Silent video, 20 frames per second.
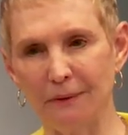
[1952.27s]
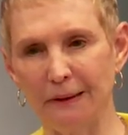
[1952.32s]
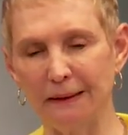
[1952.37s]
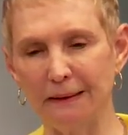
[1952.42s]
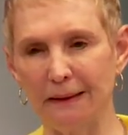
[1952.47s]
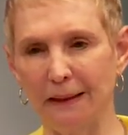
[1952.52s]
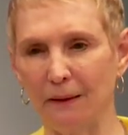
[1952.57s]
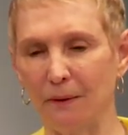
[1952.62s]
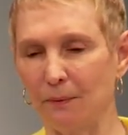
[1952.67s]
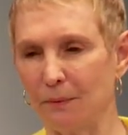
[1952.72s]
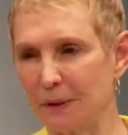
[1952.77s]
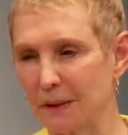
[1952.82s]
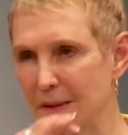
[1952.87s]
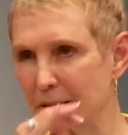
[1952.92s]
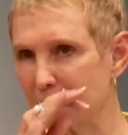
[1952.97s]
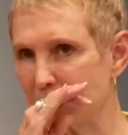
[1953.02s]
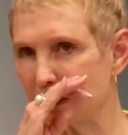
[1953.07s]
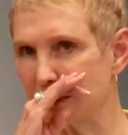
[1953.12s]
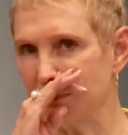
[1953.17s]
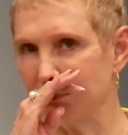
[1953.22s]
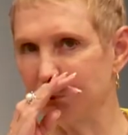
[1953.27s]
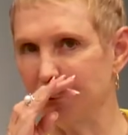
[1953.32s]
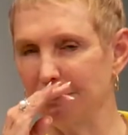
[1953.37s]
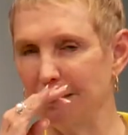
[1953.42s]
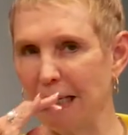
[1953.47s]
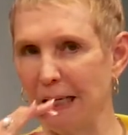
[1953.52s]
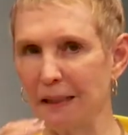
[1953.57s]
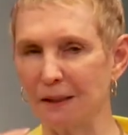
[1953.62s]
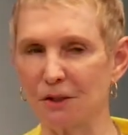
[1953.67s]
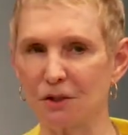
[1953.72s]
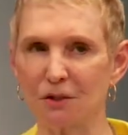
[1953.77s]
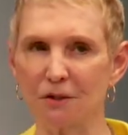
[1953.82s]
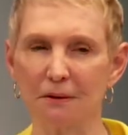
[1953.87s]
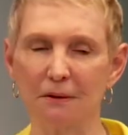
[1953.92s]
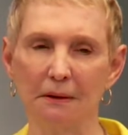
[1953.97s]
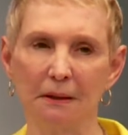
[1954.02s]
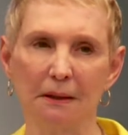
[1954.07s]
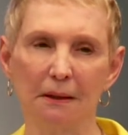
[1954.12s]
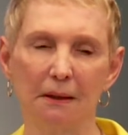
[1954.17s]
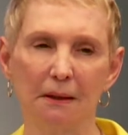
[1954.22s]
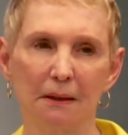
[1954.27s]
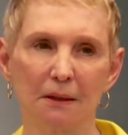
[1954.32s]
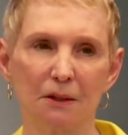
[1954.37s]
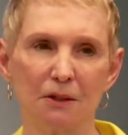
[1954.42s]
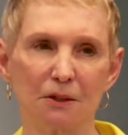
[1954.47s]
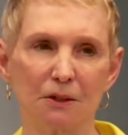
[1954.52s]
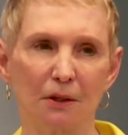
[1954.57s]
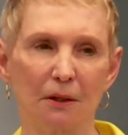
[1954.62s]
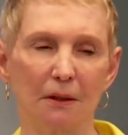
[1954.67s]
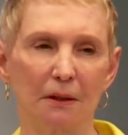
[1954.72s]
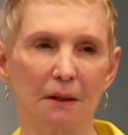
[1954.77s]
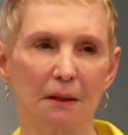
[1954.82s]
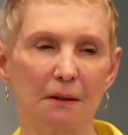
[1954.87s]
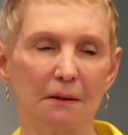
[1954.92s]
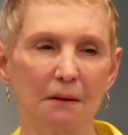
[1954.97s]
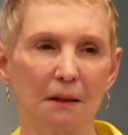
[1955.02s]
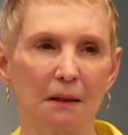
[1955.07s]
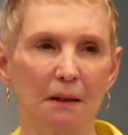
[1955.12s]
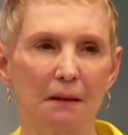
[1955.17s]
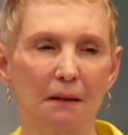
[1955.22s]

and that was, he started